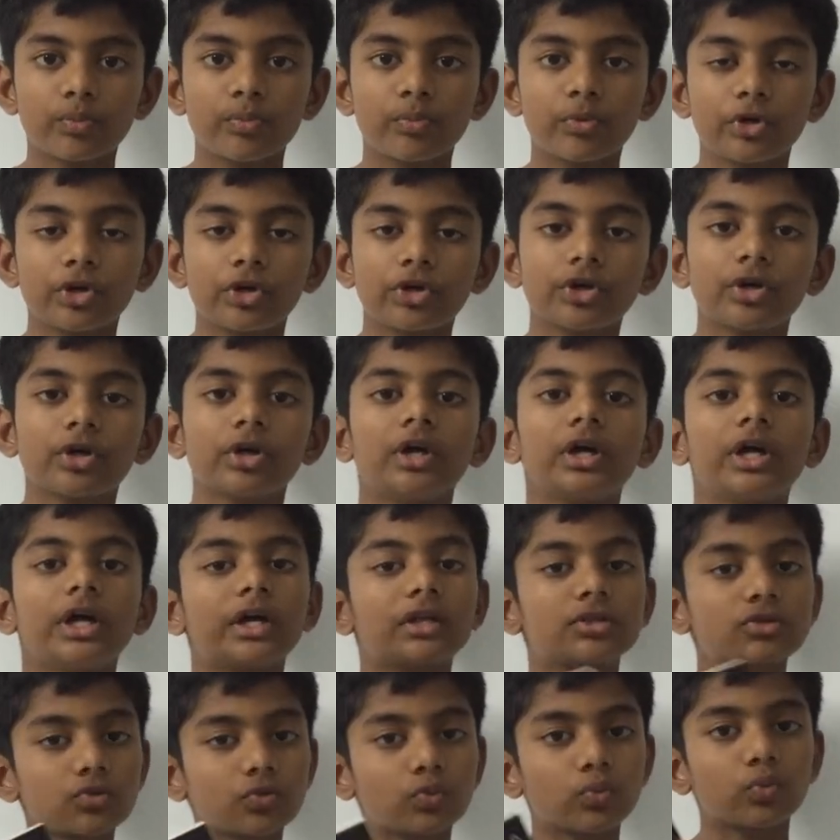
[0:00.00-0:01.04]
book,
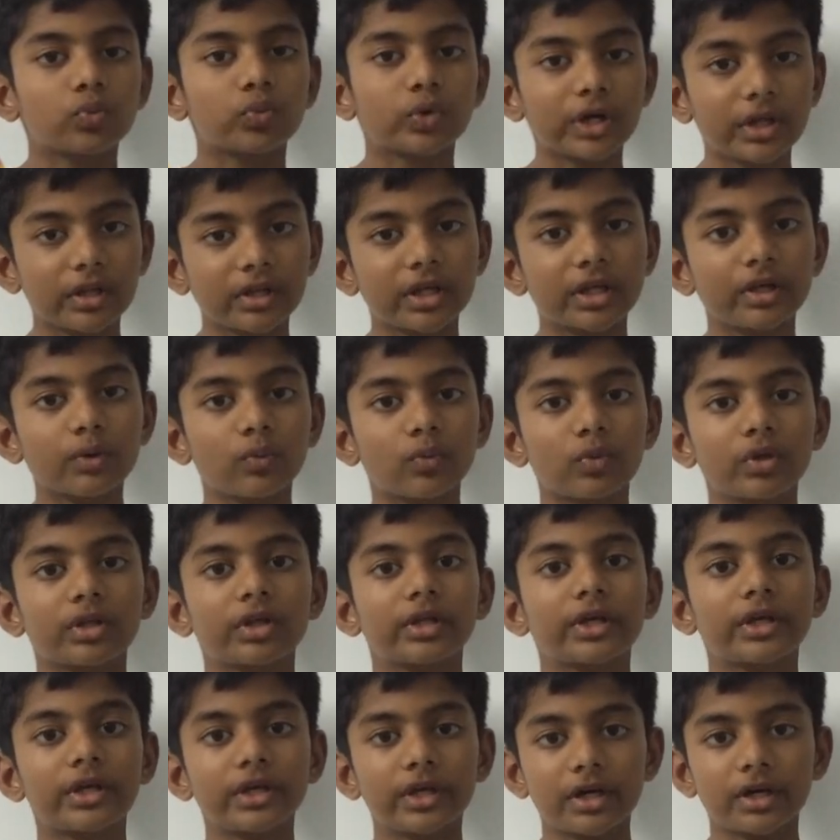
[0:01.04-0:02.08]
it's really,
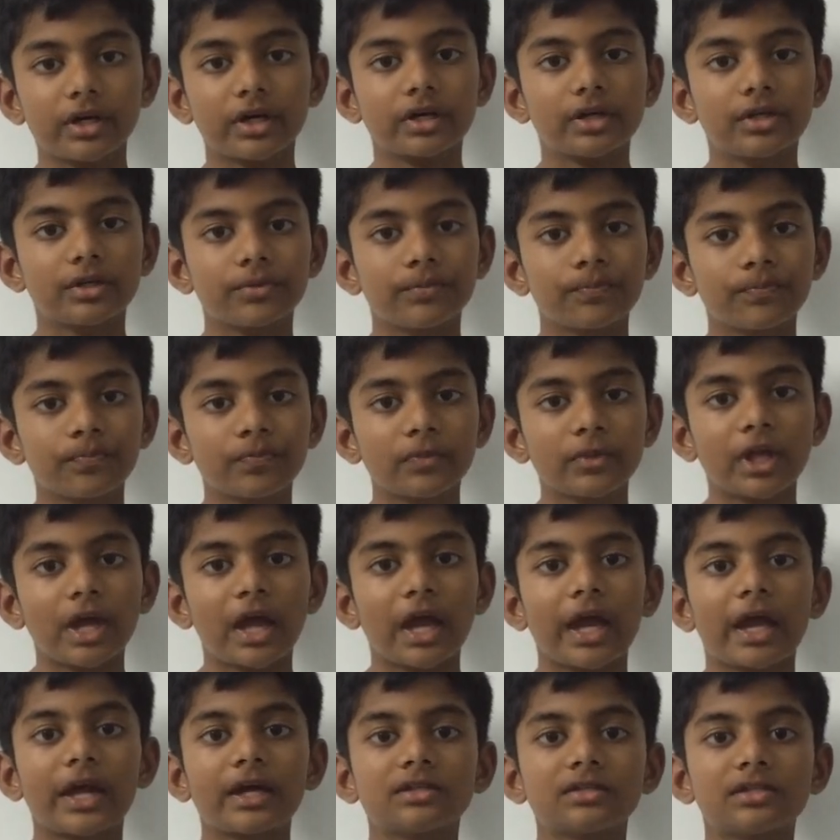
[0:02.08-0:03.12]
really good.
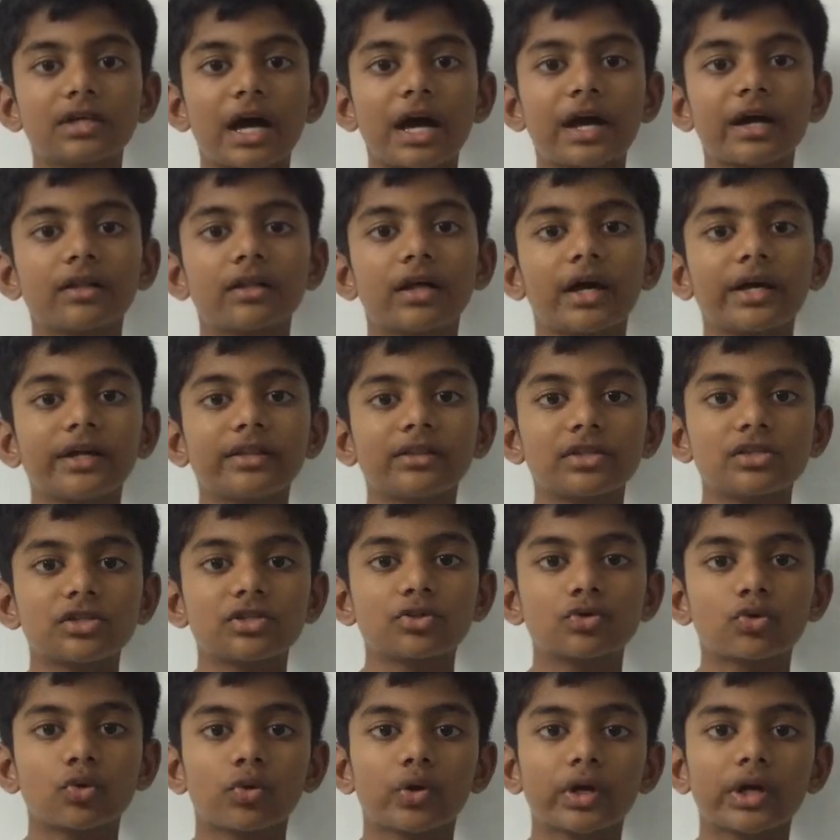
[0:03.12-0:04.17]
And I like the
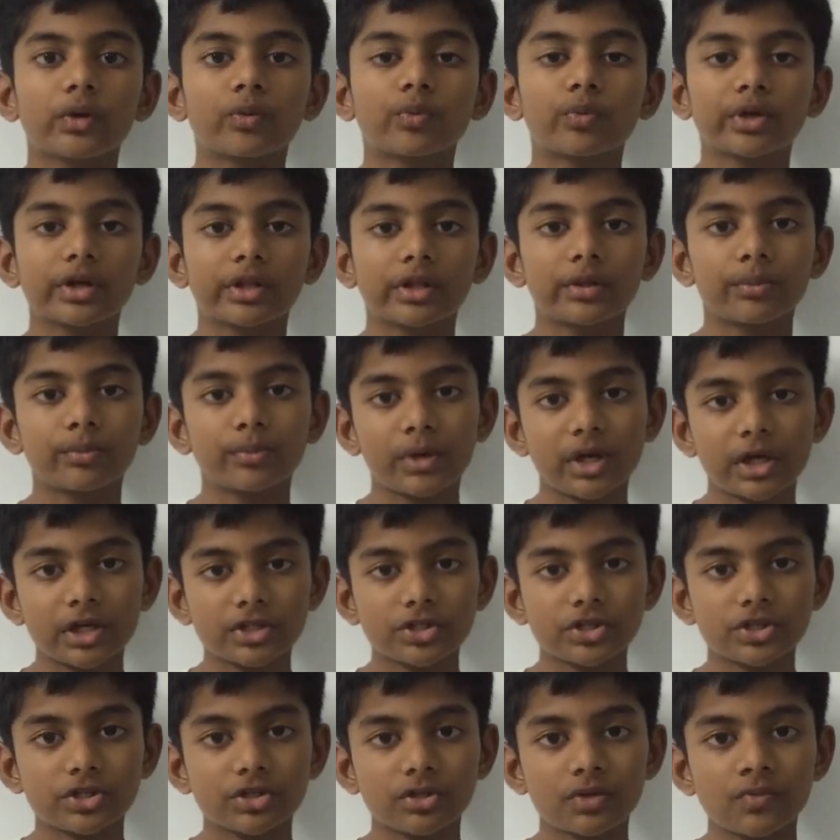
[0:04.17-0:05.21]
story really
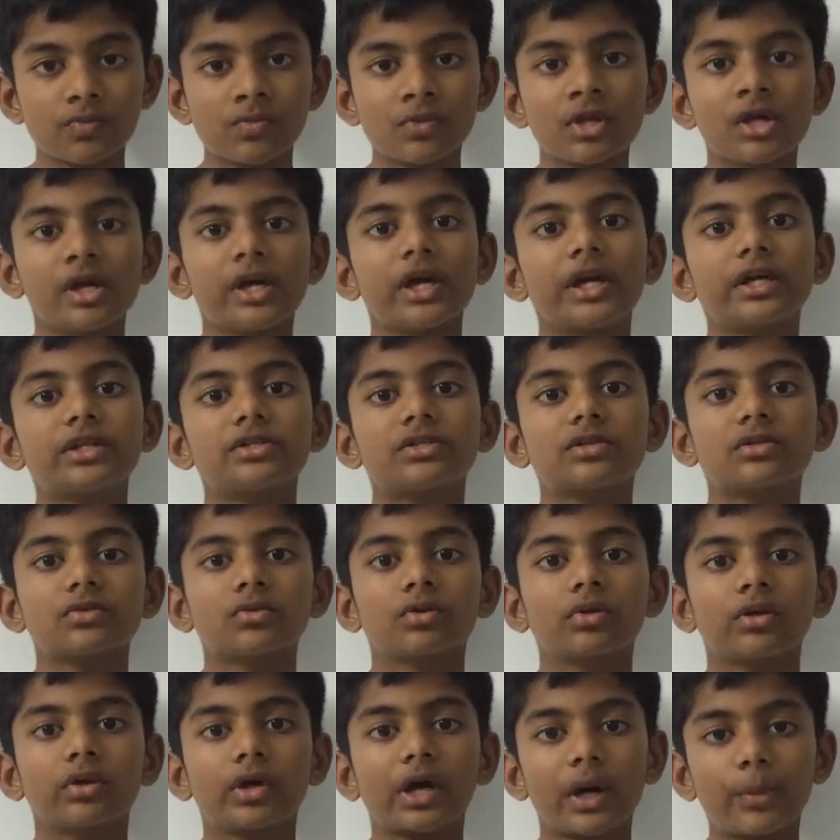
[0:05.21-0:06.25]
much.
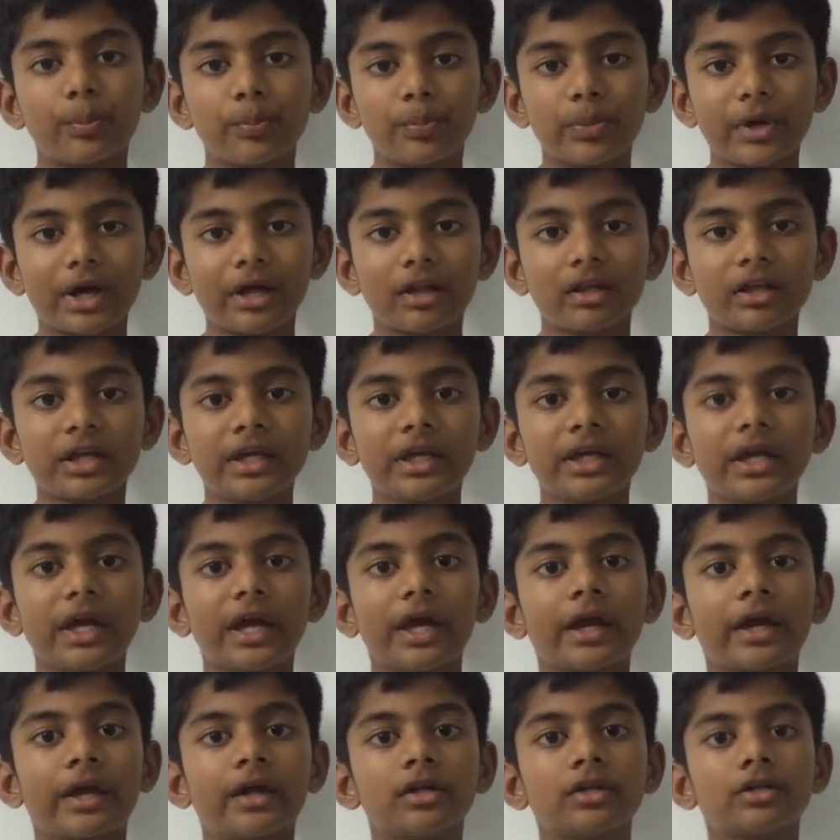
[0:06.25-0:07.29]
It's compelling
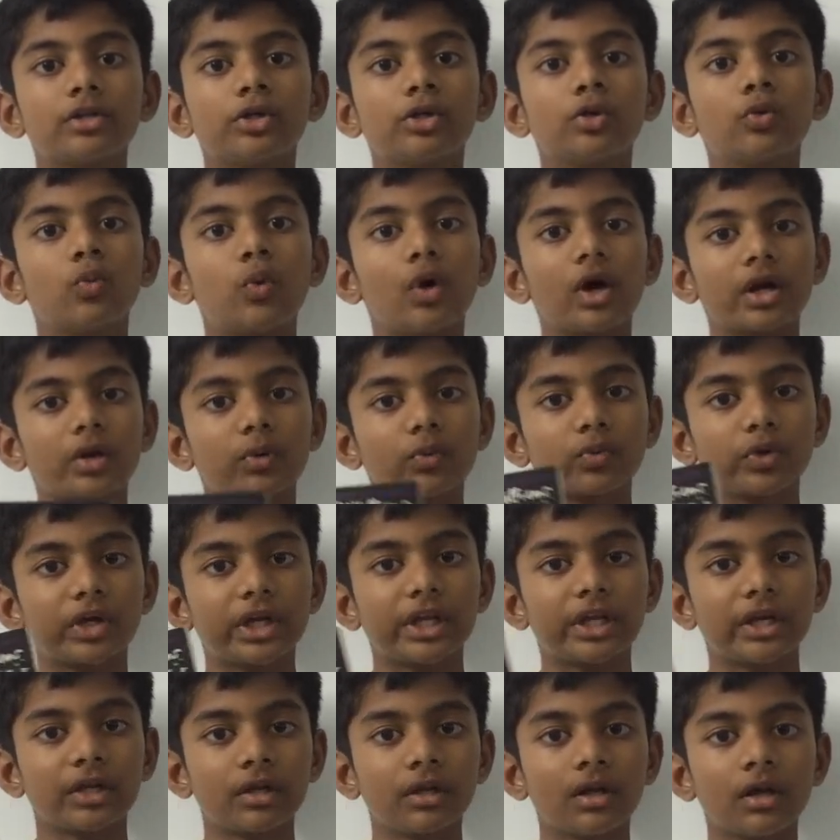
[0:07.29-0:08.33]
and you want to
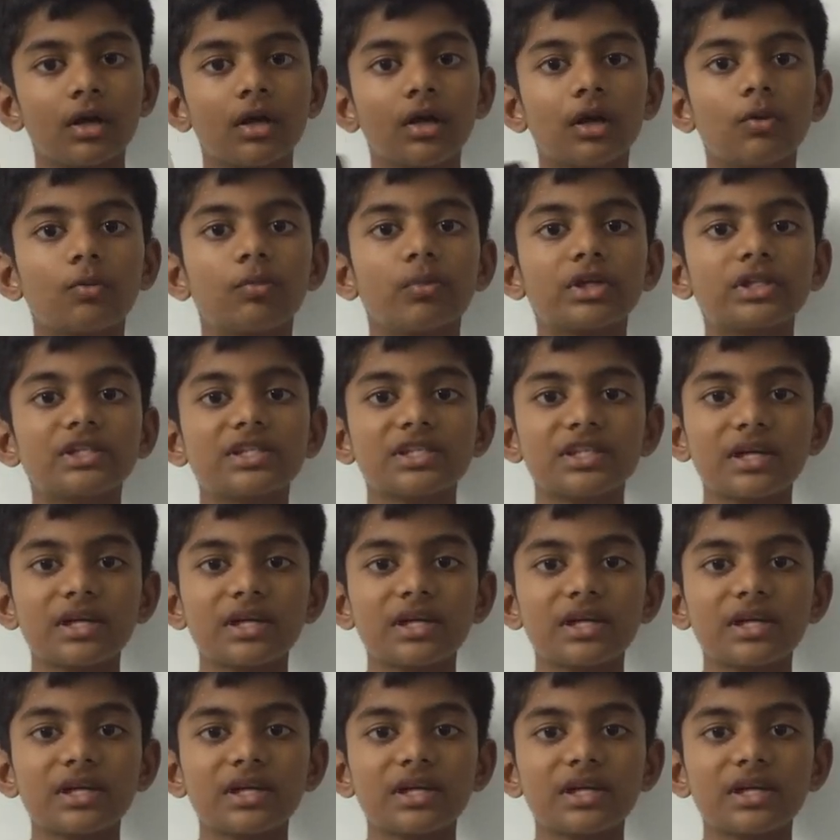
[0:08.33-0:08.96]
read it, but